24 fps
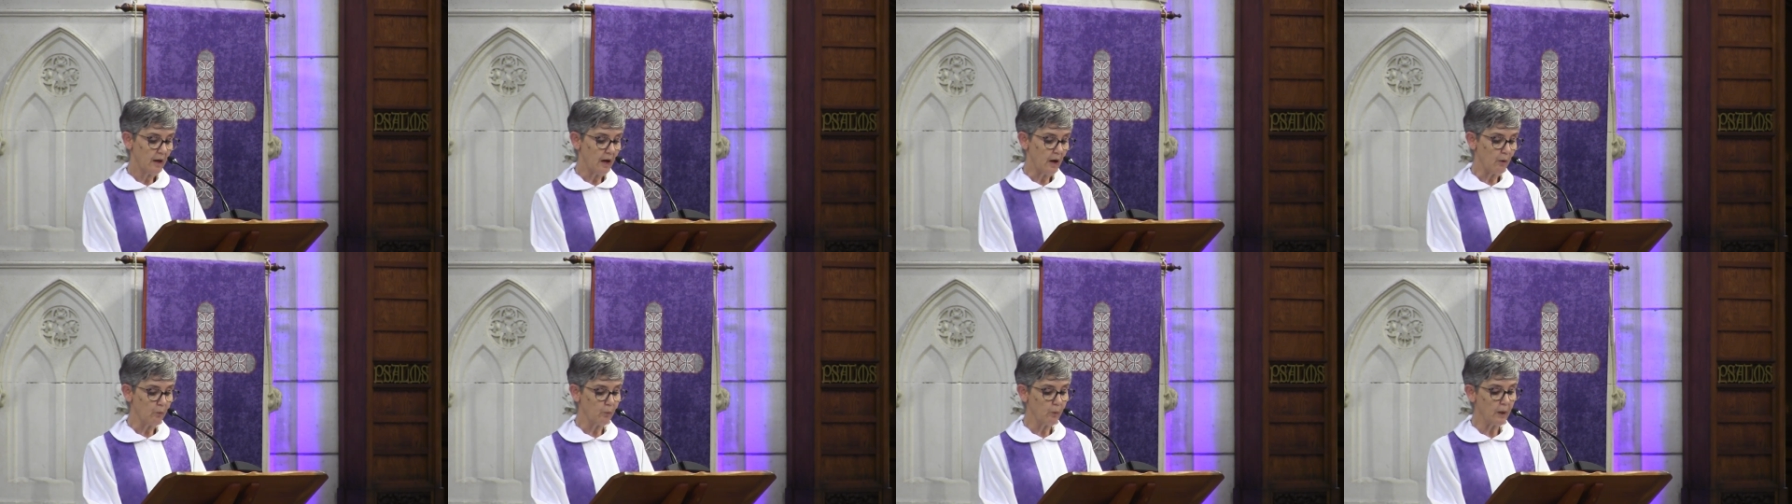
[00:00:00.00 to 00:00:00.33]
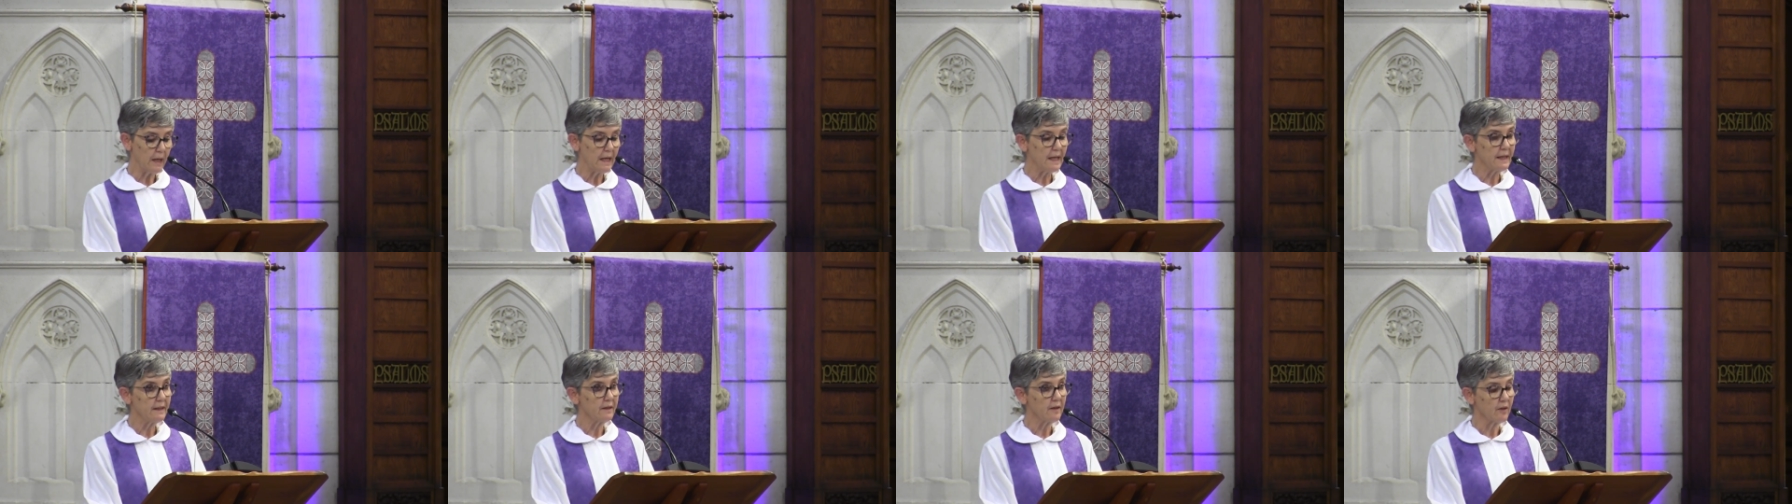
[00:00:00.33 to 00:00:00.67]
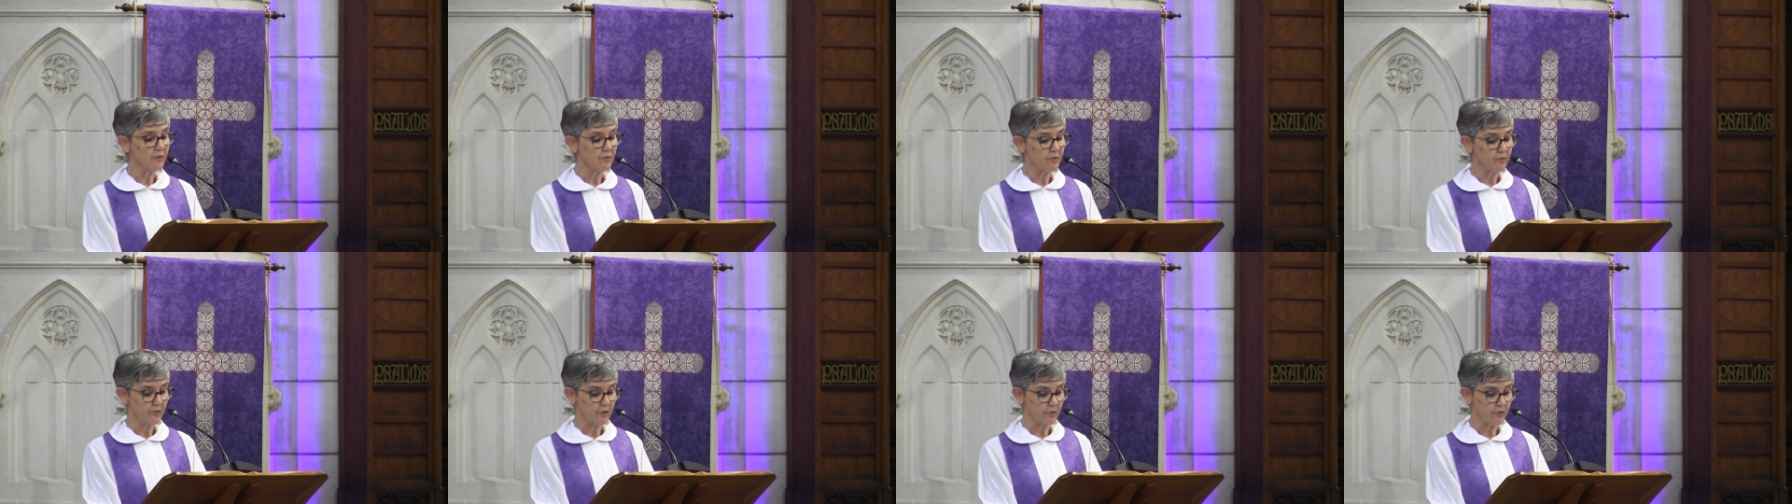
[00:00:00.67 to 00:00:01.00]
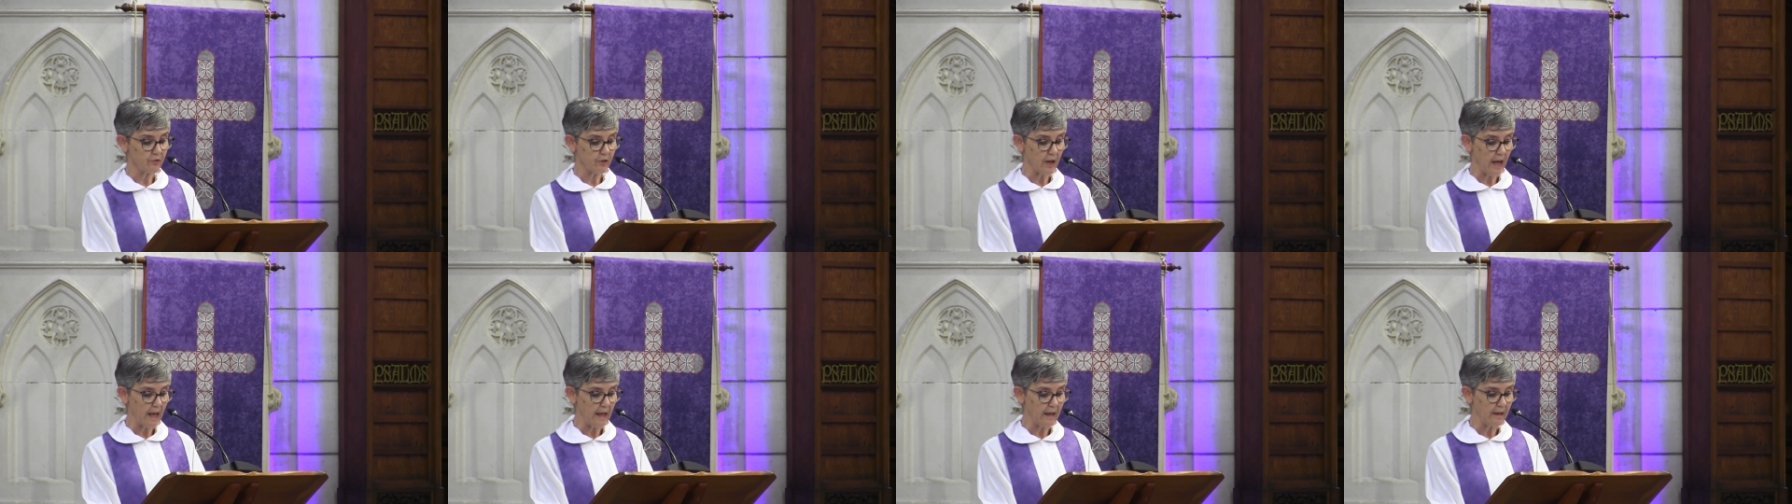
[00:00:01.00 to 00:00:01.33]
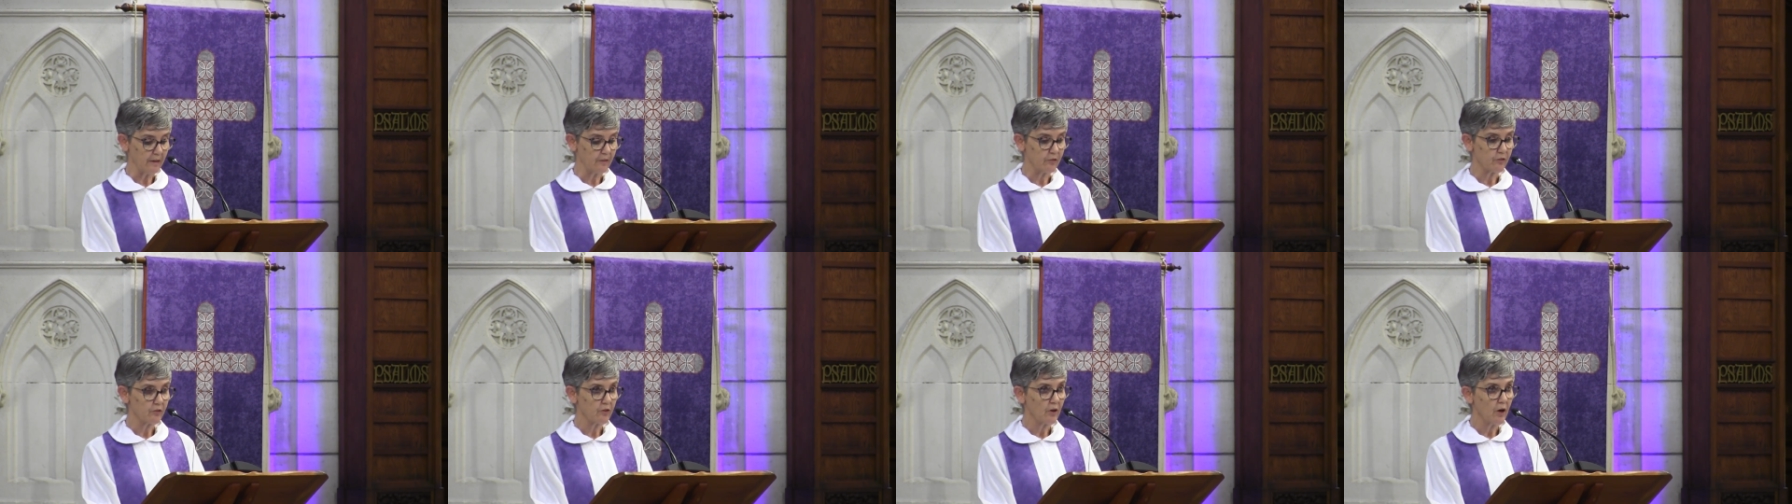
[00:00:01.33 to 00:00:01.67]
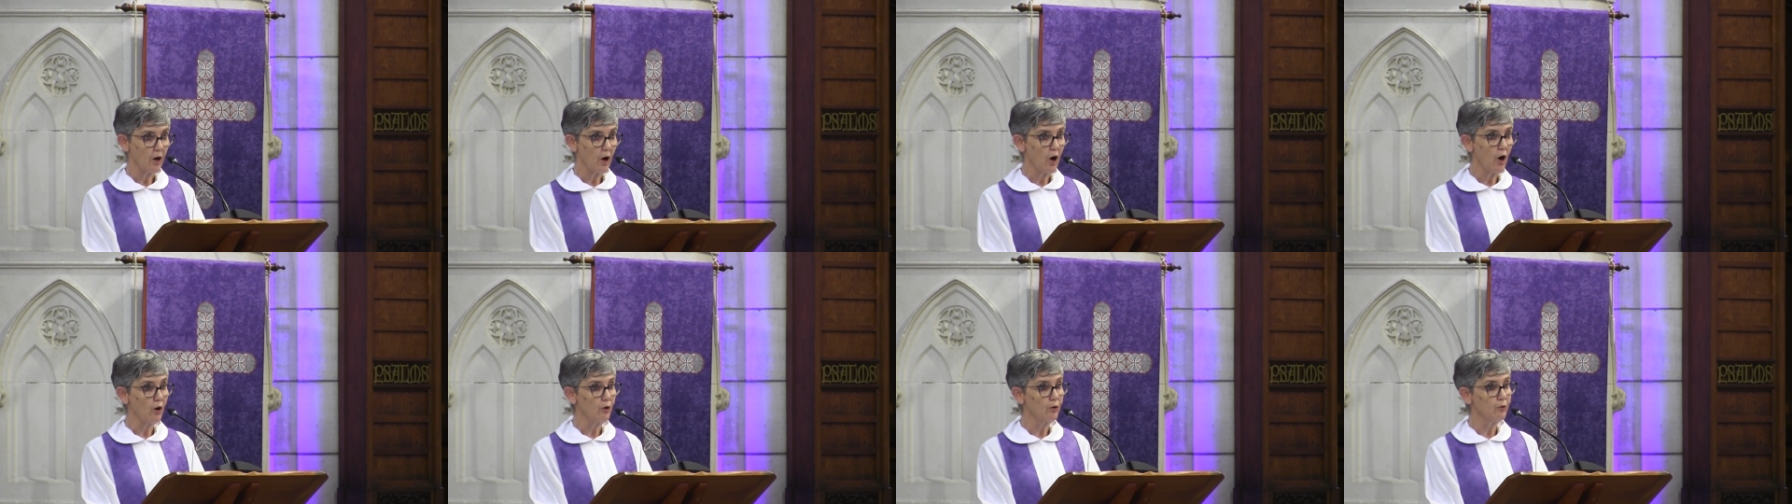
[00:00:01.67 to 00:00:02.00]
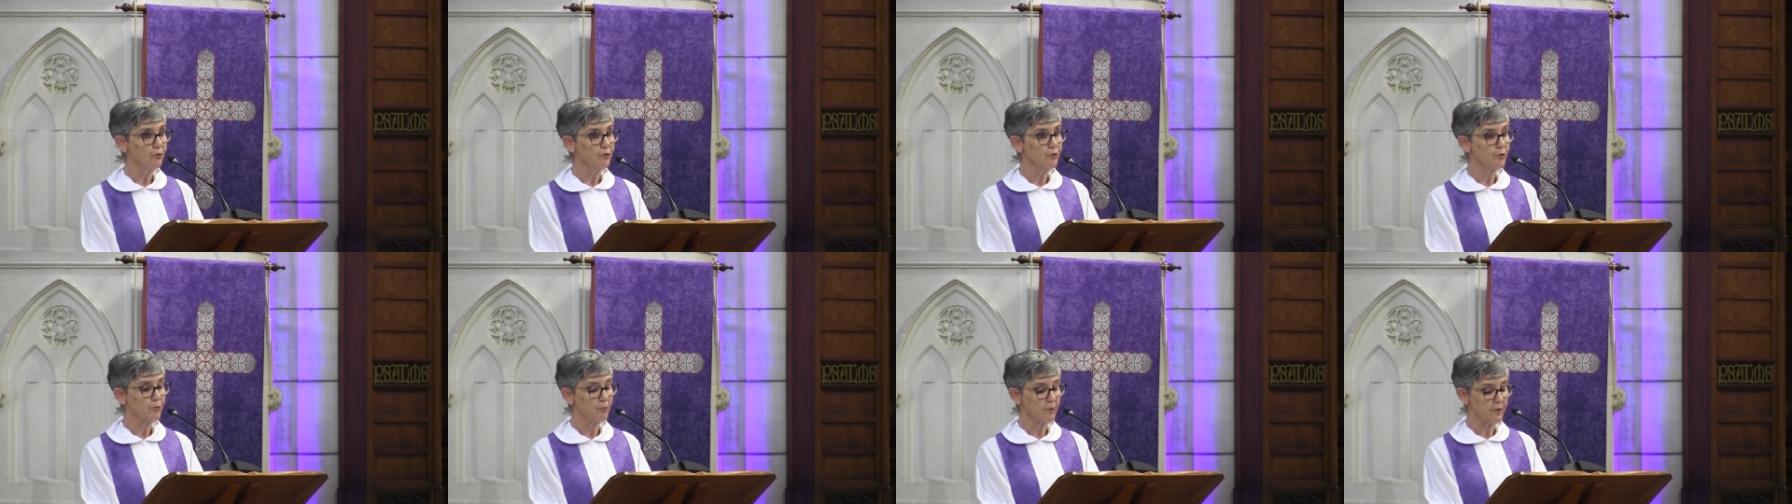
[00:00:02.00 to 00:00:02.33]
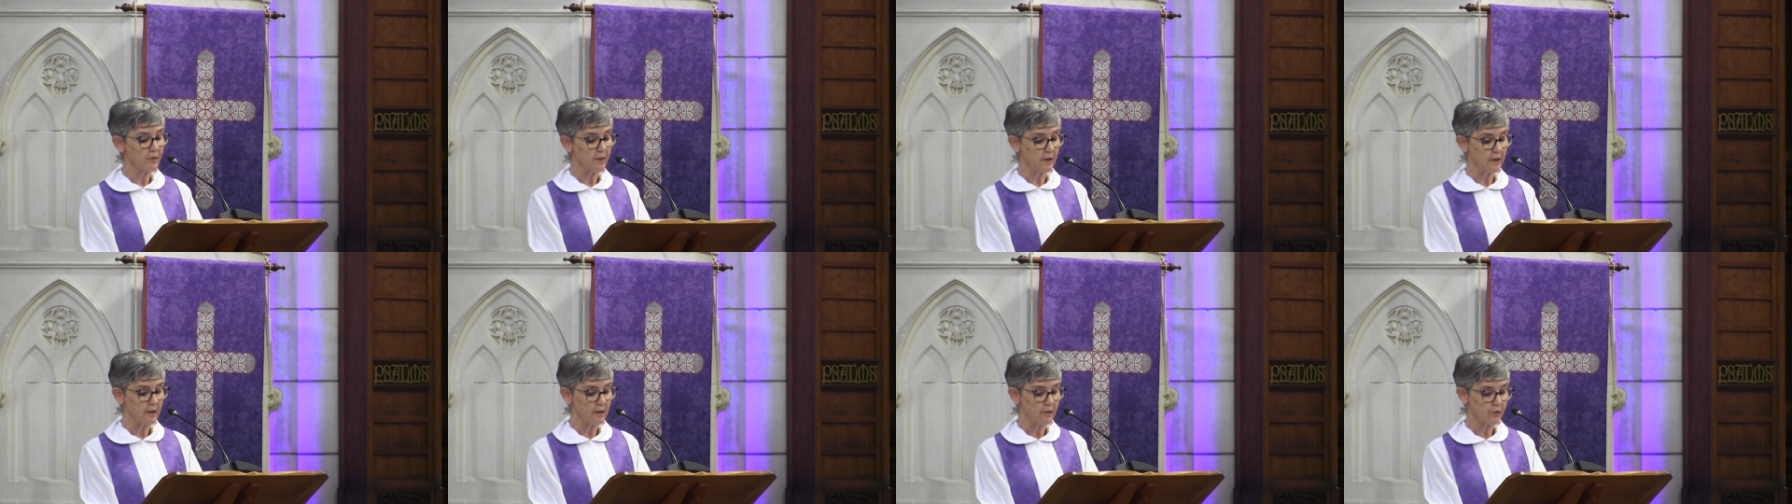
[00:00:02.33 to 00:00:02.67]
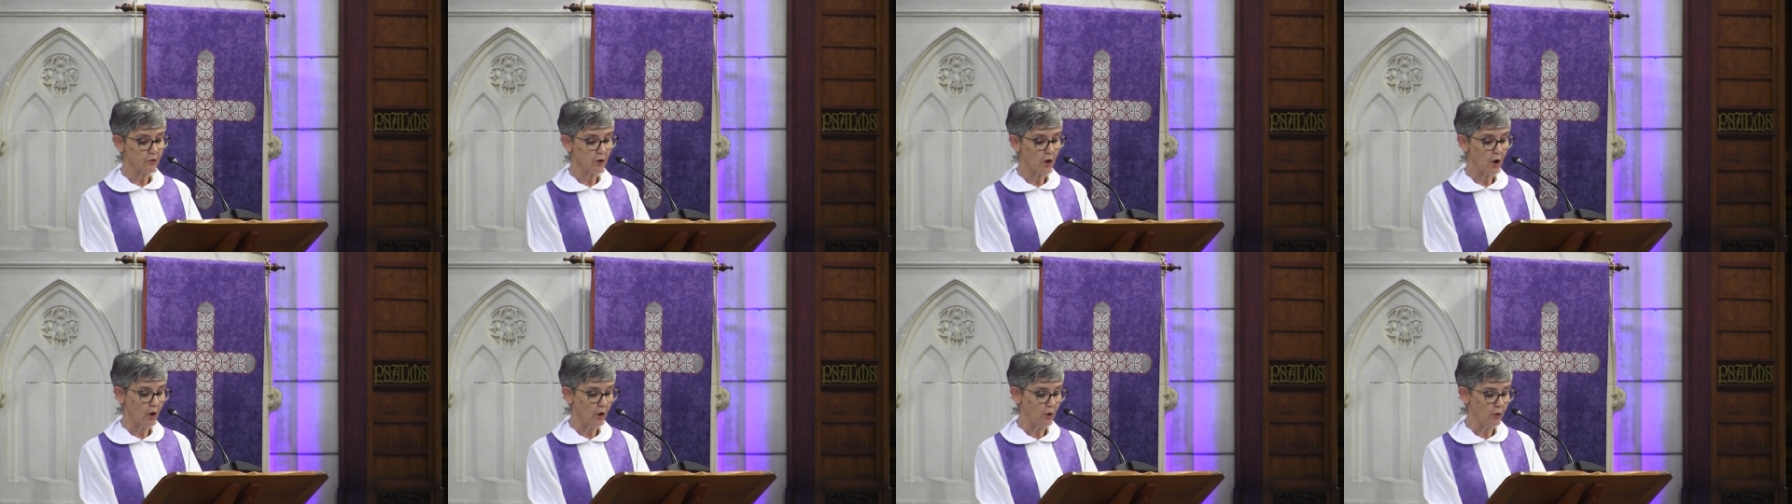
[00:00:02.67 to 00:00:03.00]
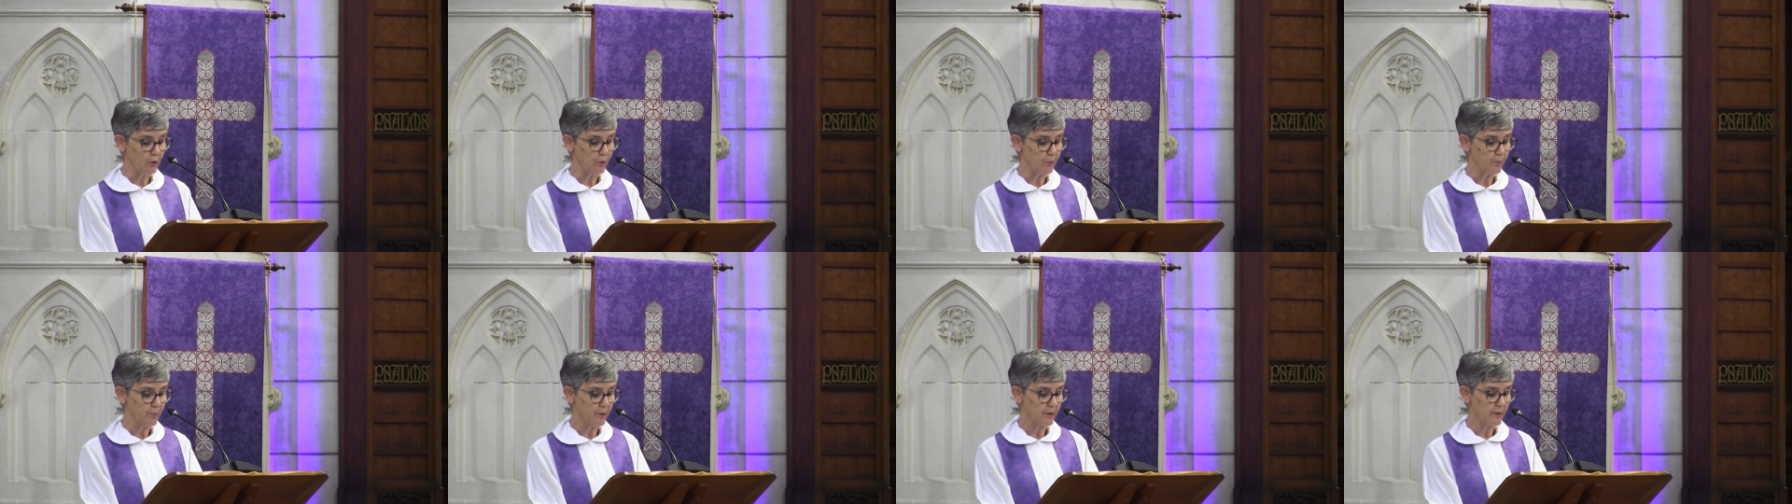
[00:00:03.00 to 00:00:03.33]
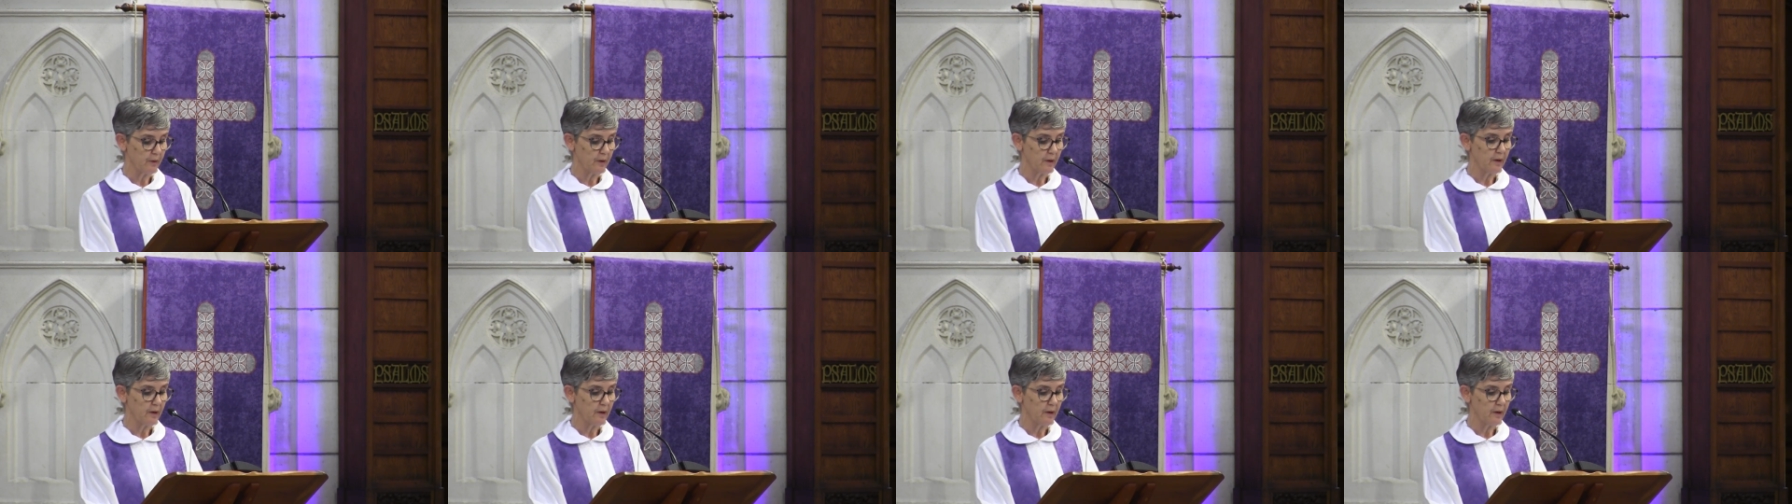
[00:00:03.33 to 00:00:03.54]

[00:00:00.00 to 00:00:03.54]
our willingness to change, holds within it hope.